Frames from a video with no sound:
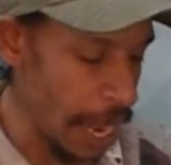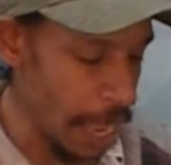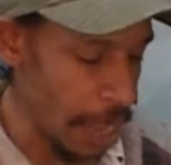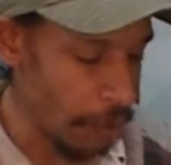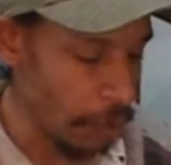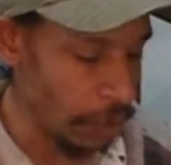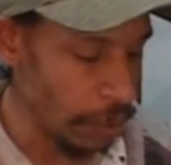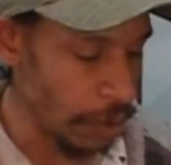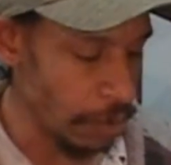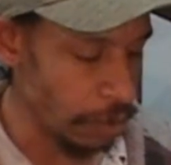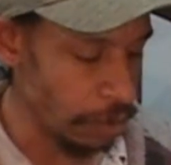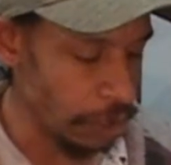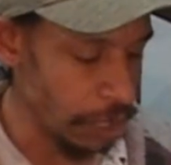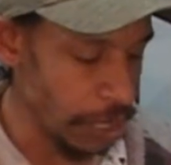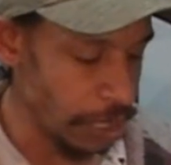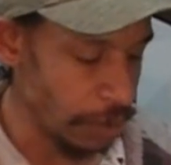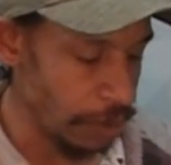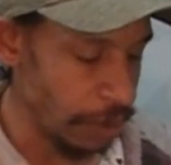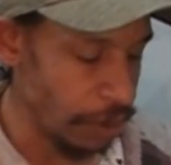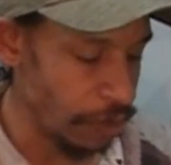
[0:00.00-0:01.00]
I will double
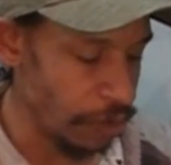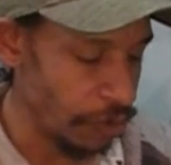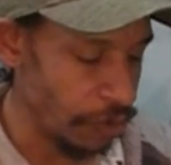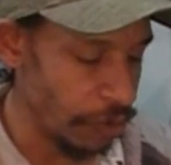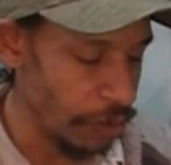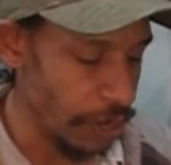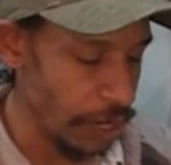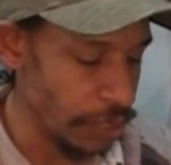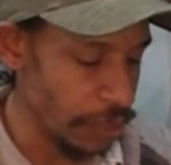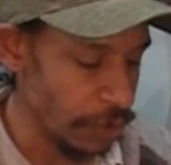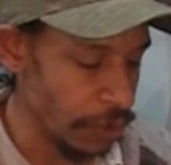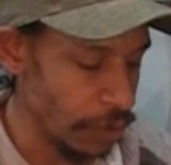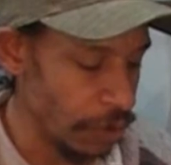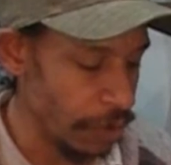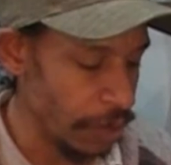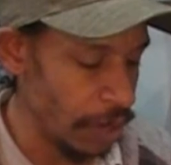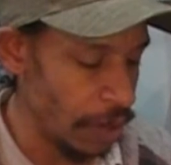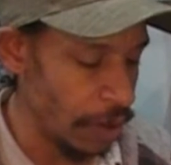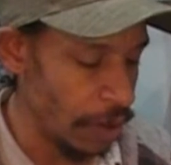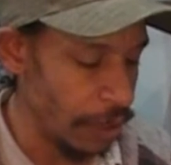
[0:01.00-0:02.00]
check to make sure they're not
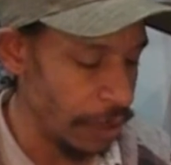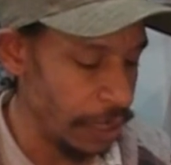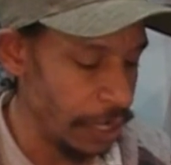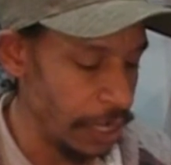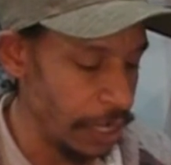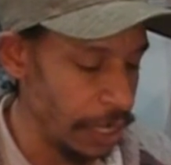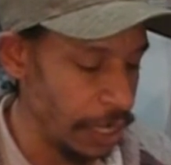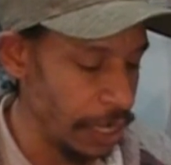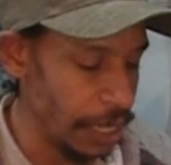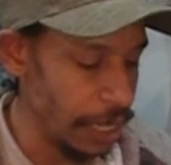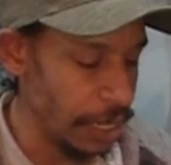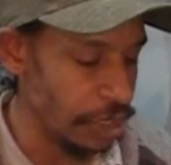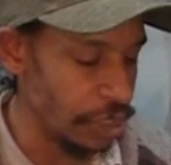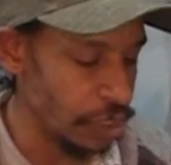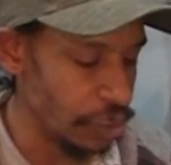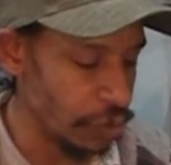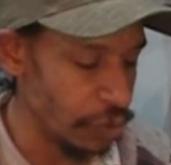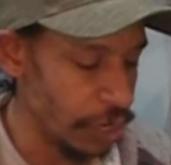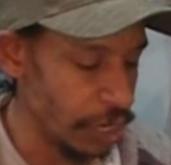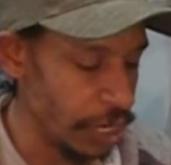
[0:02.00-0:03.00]
screwing me on the
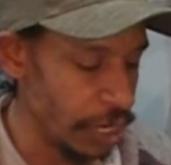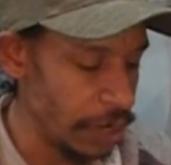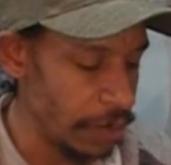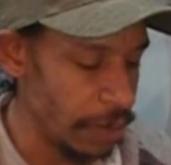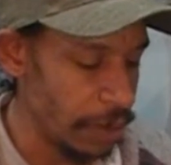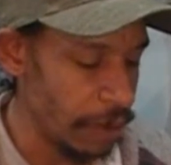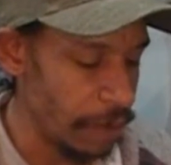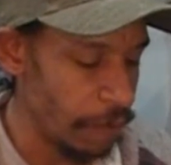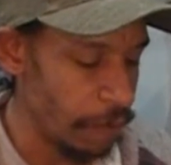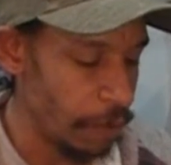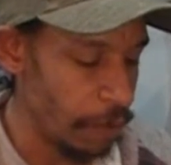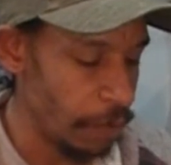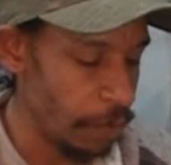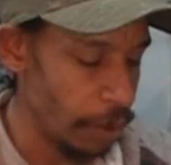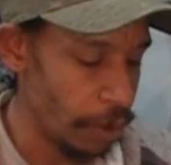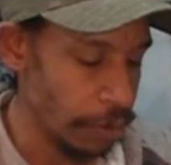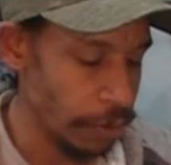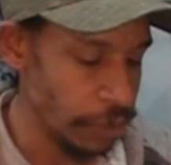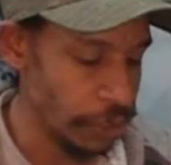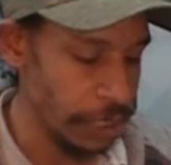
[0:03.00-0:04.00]
extreme
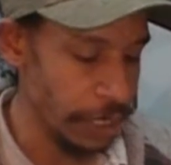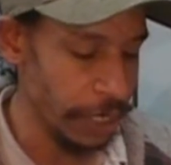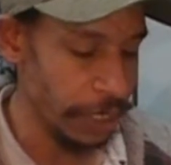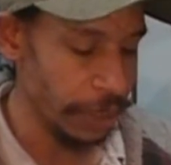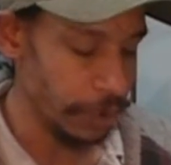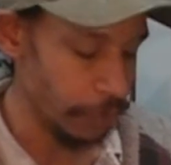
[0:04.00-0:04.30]
football jig,